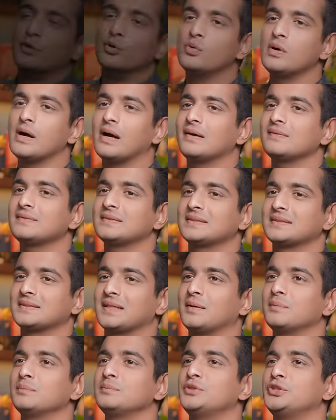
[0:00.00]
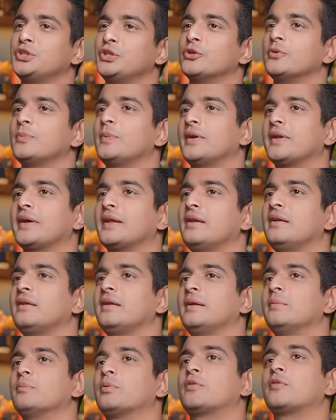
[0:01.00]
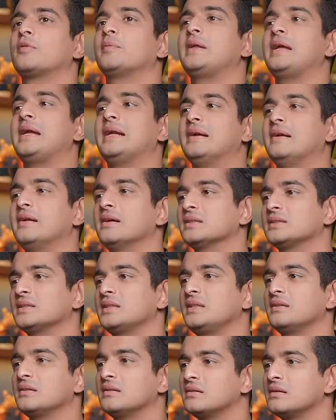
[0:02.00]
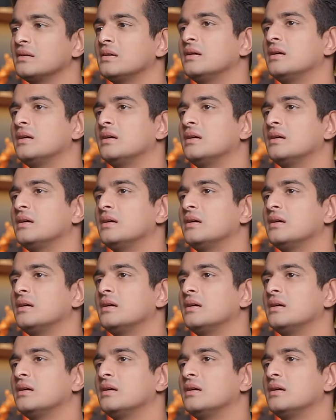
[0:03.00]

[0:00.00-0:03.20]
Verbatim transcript: I do have some geopolitical input from the India side.